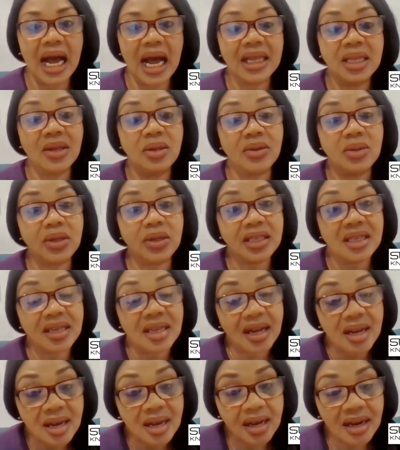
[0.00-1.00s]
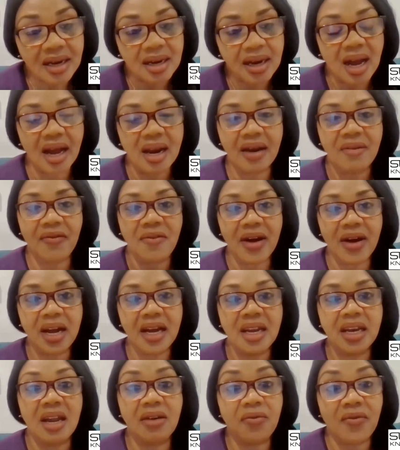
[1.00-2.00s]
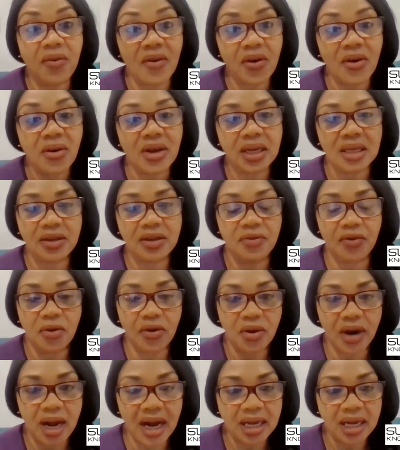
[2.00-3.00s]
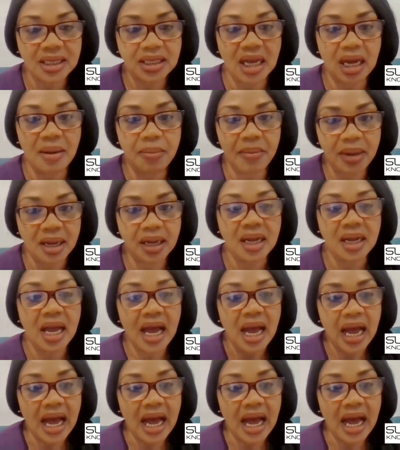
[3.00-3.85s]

and to stand and find a voice for us among